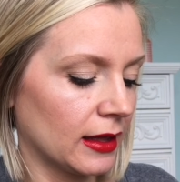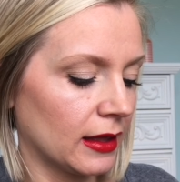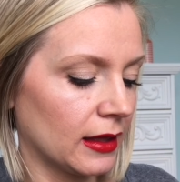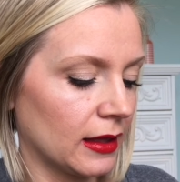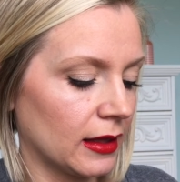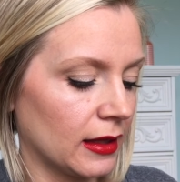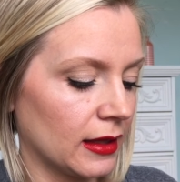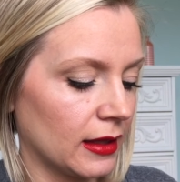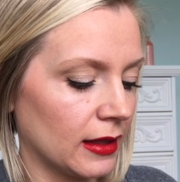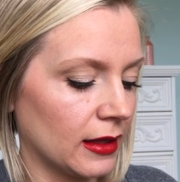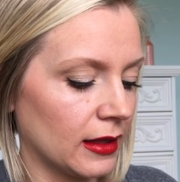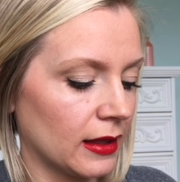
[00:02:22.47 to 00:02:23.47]

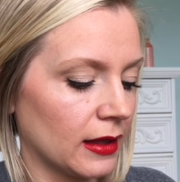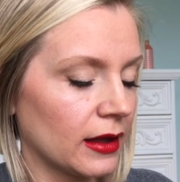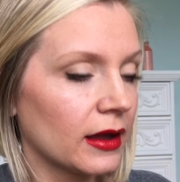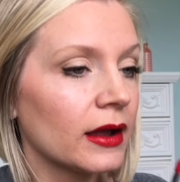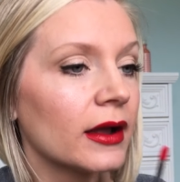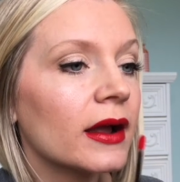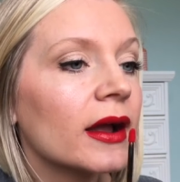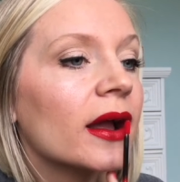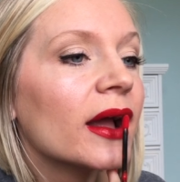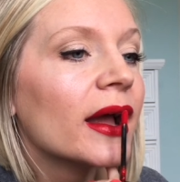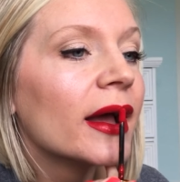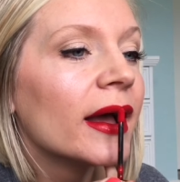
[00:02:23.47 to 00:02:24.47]

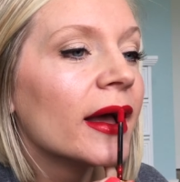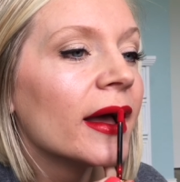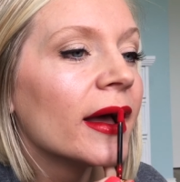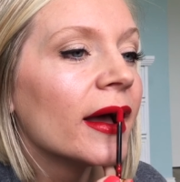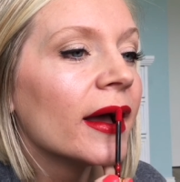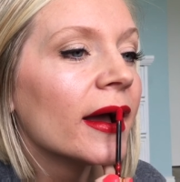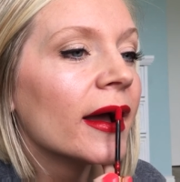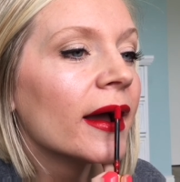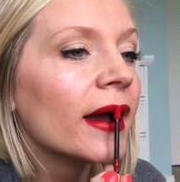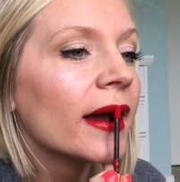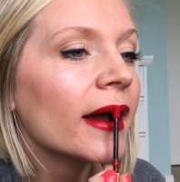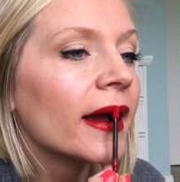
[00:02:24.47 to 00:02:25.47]

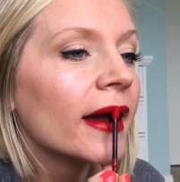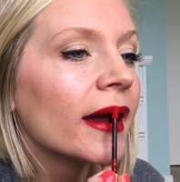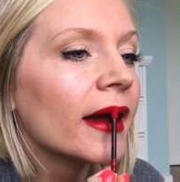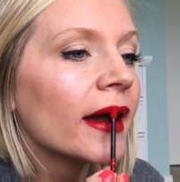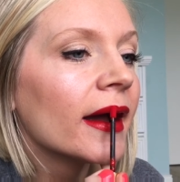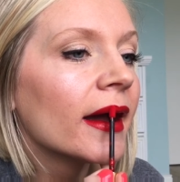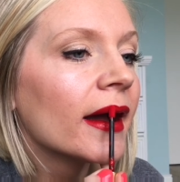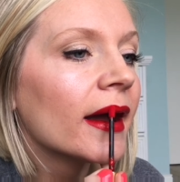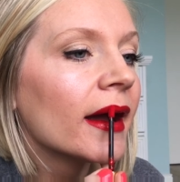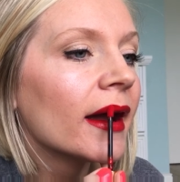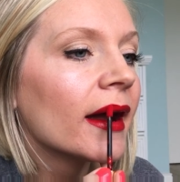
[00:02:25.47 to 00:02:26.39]
Nothing is said.